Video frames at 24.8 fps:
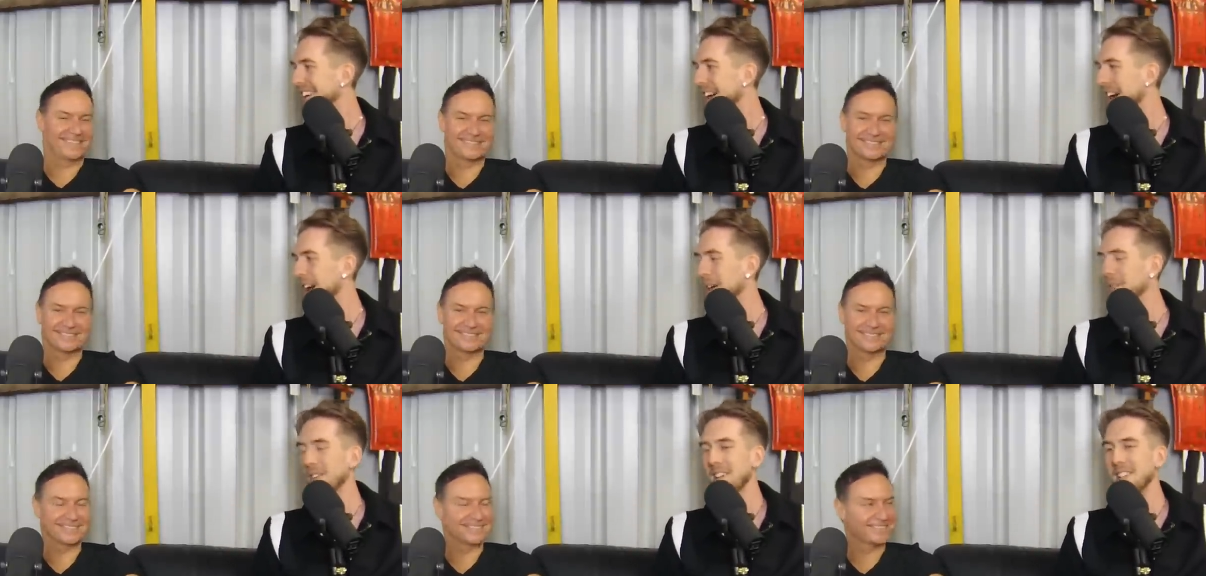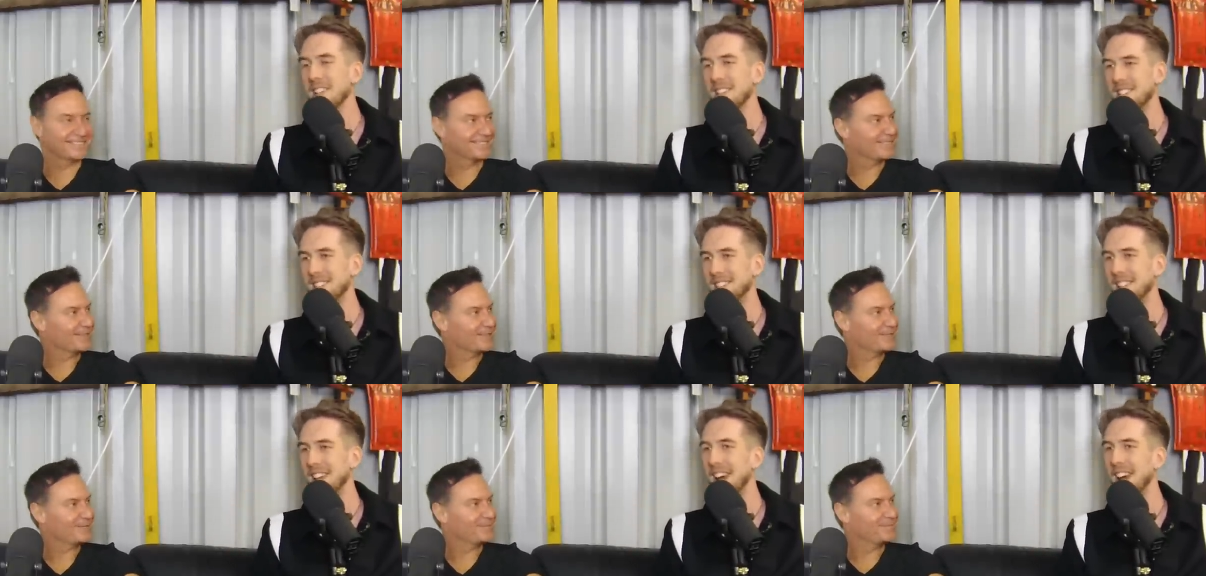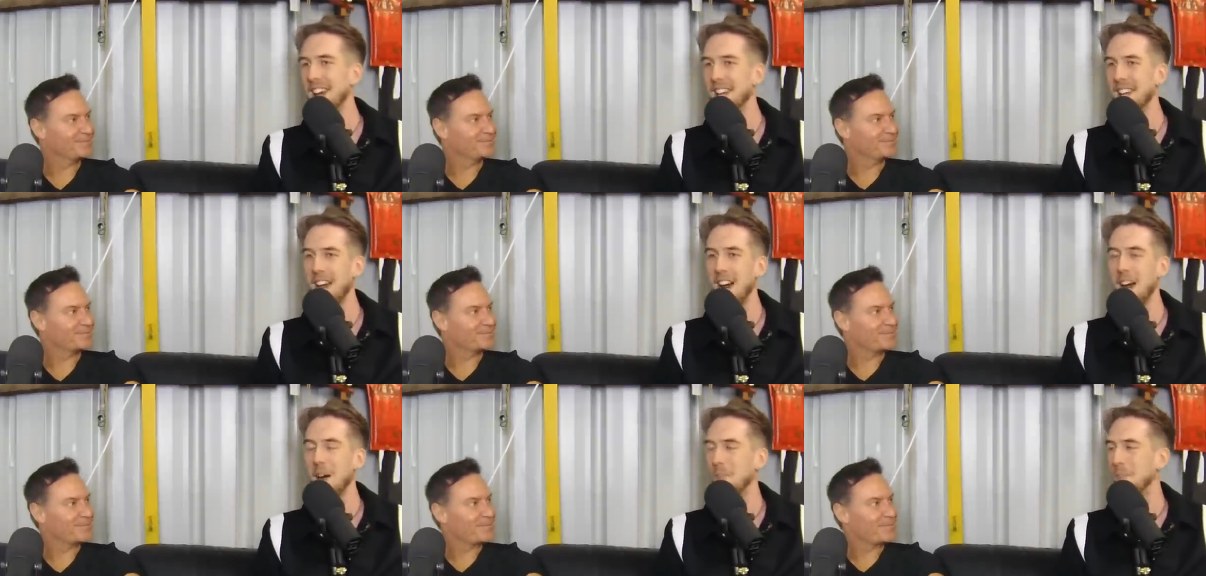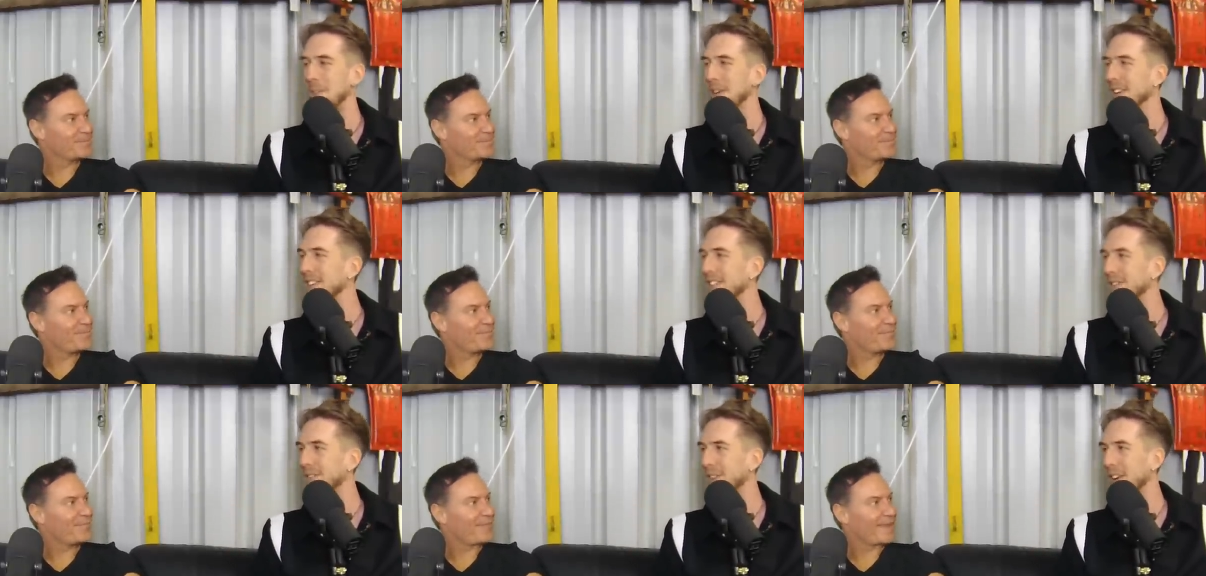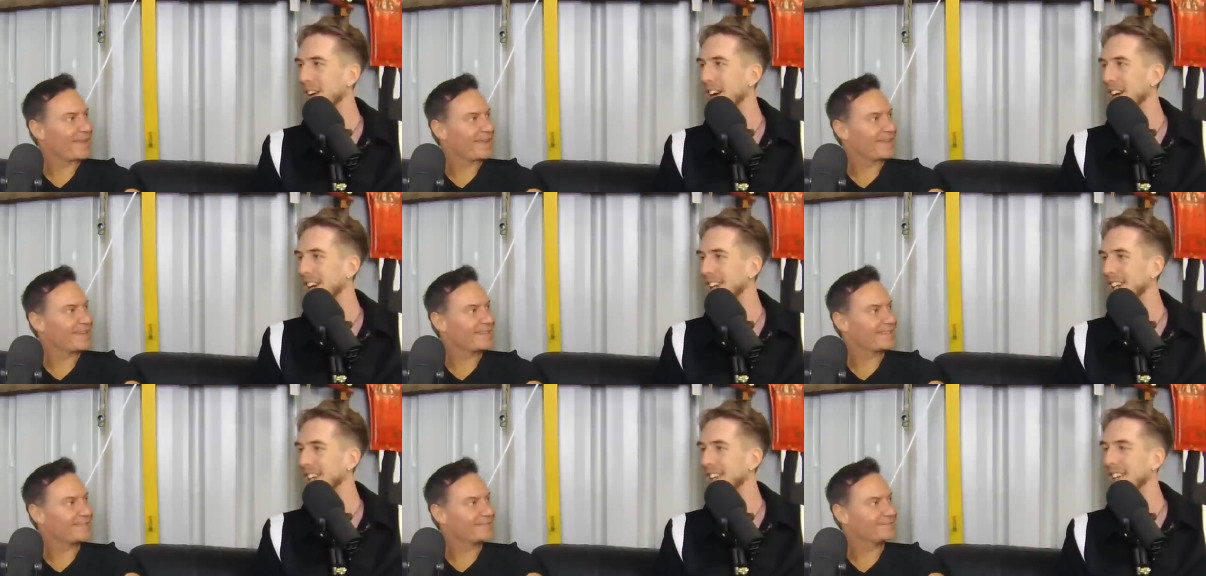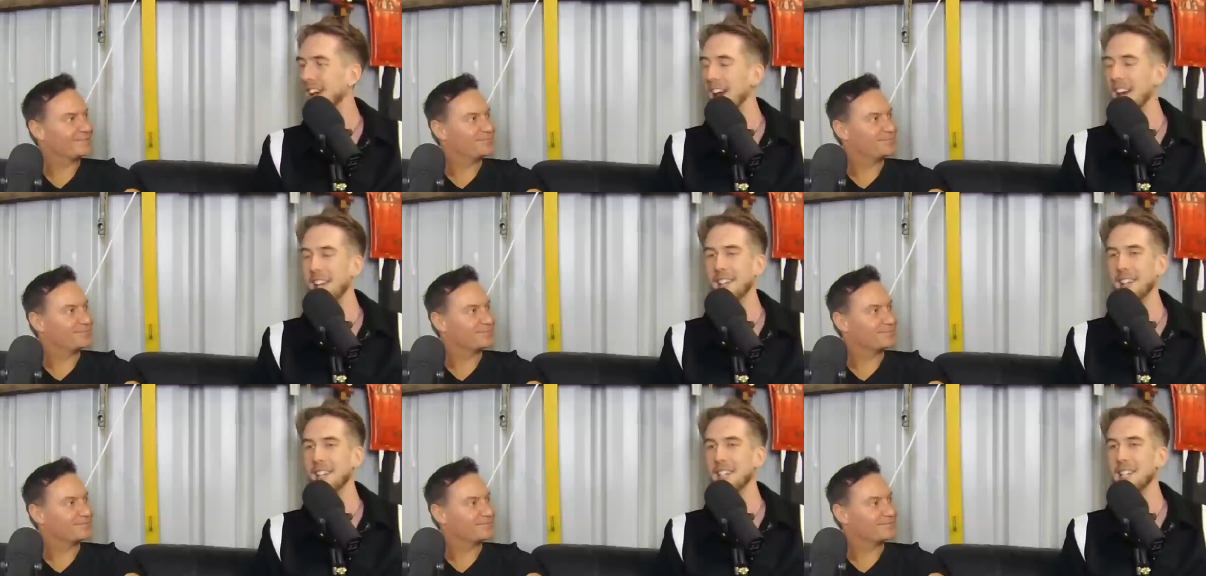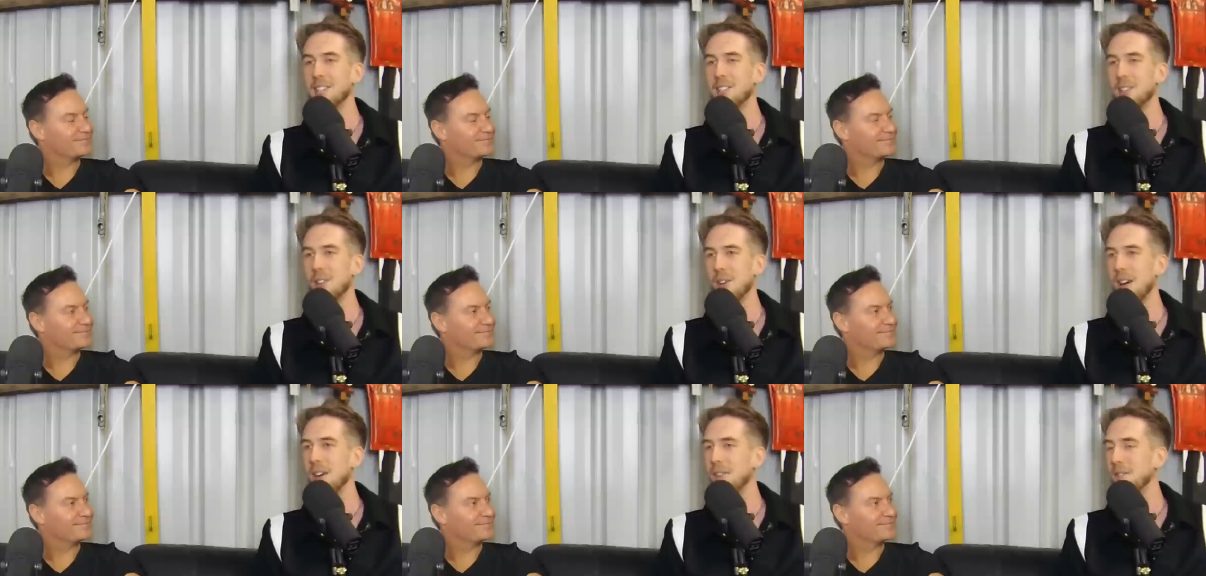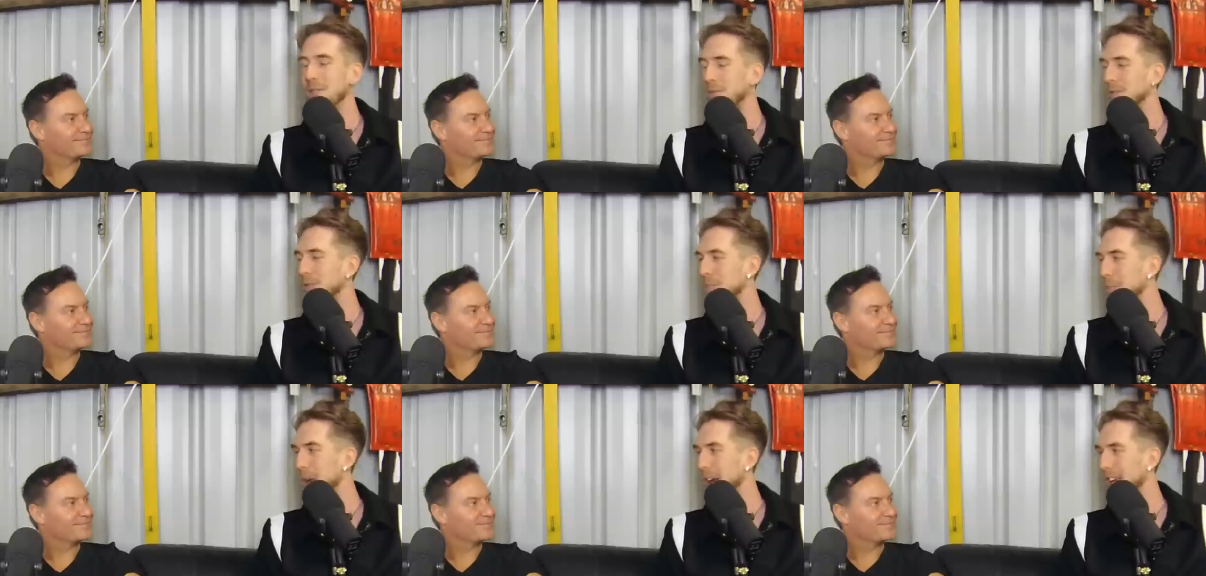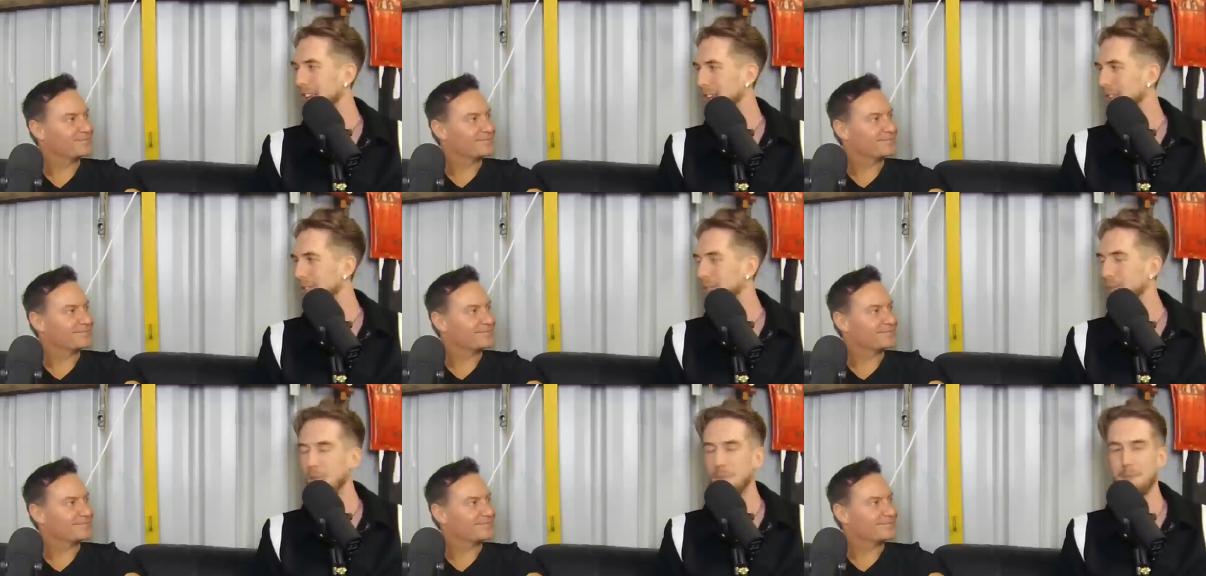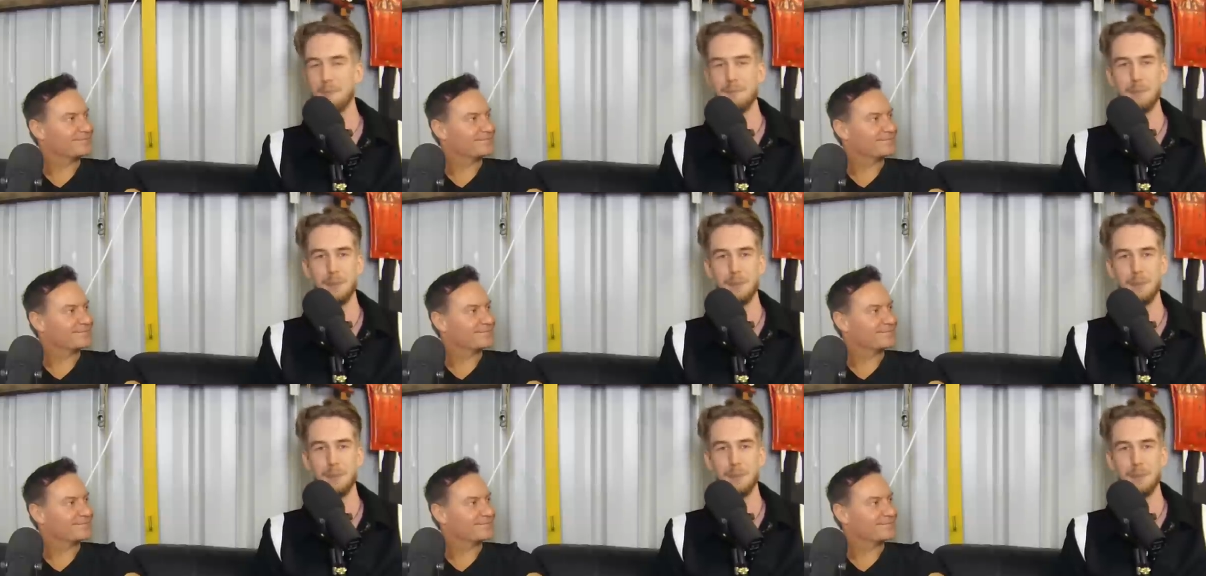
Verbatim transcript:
Speaker 1: I'm going to stand up and fucking at least try and make the